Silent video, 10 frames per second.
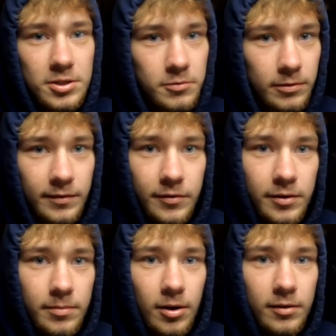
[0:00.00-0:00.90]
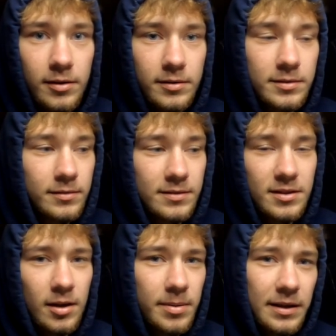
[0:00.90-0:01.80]
just review their product. It's
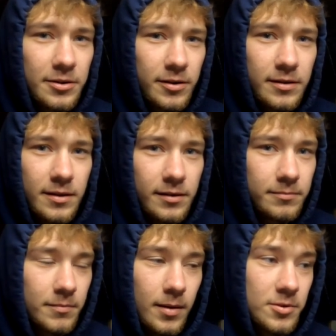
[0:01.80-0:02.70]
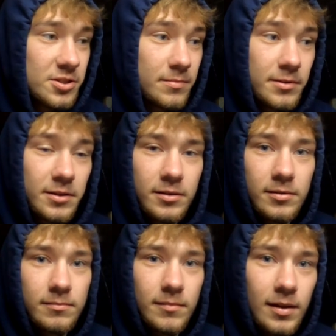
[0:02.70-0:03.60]
not paid or anything. I'm just simply
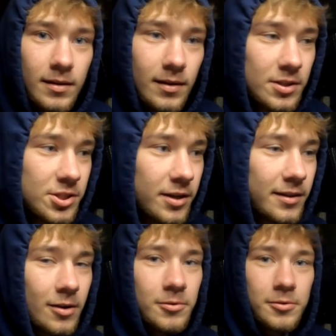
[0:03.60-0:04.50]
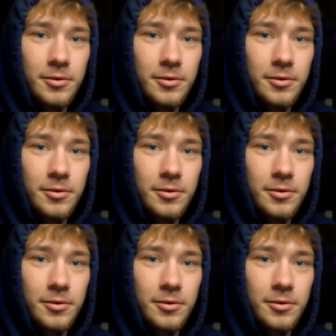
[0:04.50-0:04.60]
gonna check it out real